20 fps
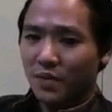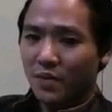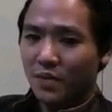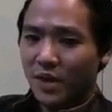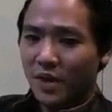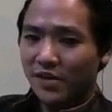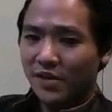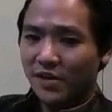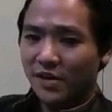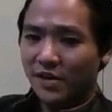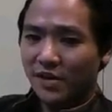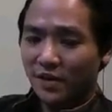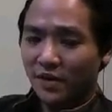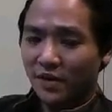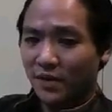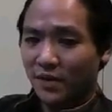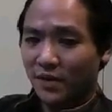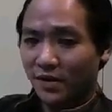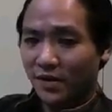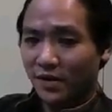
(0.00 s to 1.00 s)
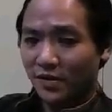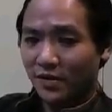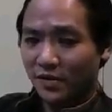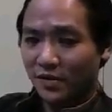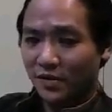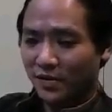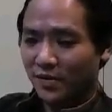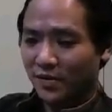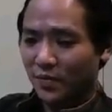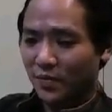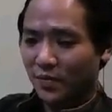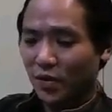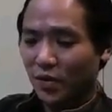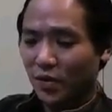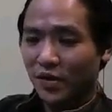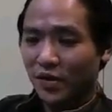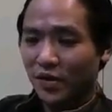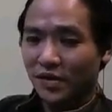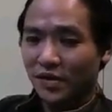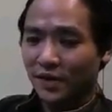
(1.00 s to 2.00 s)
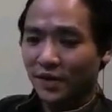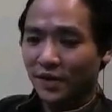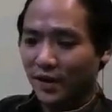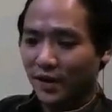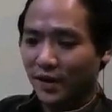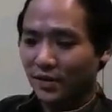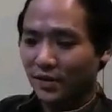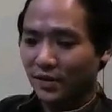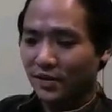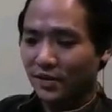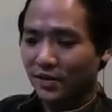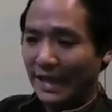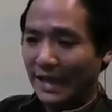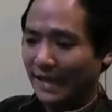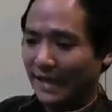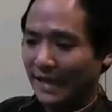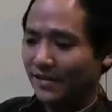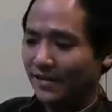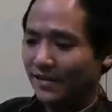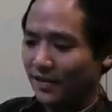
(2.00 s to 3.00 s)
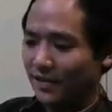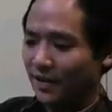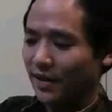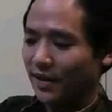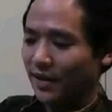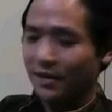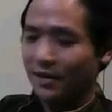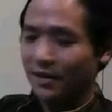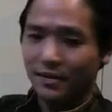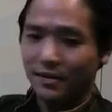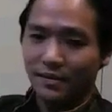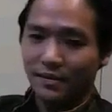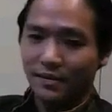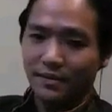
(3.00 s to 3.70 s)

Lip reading: imagine if this book is still titled Installite.